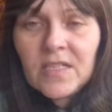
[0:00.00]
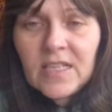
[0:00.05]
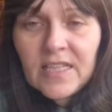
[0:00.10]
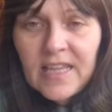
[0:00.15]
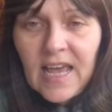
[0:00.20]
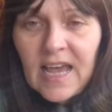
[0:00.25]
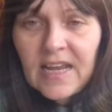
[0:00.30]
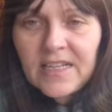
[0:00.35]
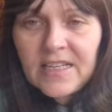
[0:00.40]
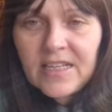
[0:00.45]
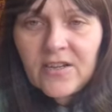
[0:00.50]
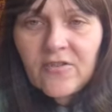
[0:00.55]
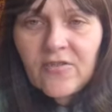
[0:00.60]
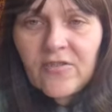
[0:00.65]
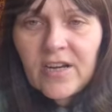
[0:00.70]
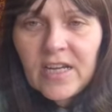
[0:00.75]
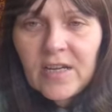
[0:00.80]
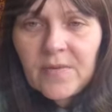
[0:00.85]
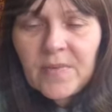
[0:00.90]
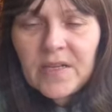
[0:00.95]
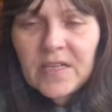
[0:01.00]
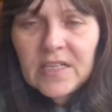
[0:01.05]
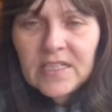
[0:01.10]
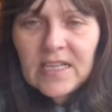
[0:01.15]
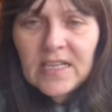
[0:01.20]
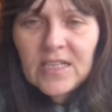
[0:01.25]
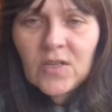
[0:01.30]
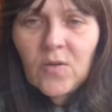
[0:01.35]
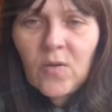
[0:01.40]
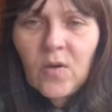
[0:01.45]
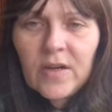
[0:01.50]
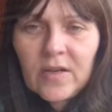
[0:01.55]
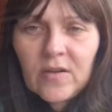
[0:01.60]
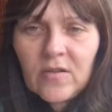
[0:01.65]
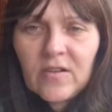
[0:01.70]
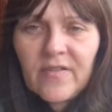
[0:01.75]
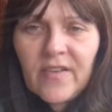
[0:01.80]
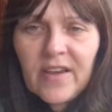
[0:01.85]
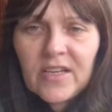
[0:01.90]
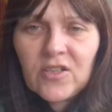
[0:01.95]
to that degree because that's quite a
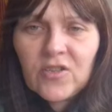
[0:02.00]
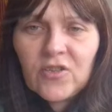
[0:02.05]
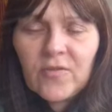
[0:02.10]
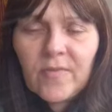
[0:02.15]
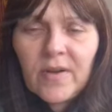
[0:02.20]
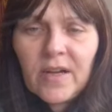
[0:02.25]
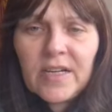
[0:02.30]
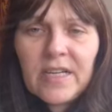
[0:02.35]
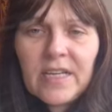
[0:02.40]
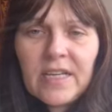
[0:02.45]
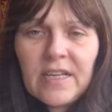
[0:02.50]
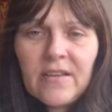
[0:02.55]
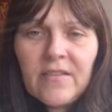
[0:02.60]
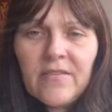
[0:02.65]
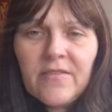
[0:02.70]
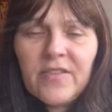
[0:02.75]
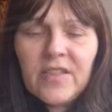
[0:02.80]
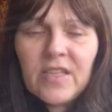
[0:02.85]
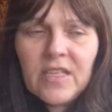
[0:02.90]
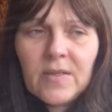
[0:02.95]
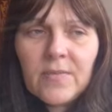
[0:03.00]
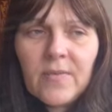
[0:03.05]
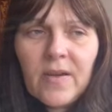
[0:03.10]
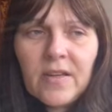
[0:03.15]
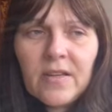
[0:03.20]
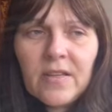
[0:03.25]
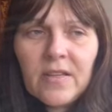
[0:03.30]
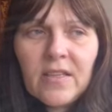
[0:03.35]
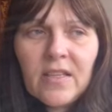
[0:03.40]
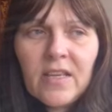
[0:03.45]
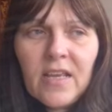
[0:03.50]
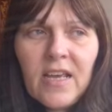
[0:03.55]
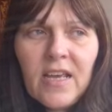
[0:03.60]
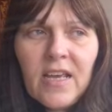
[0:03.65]
lot of extra money for this month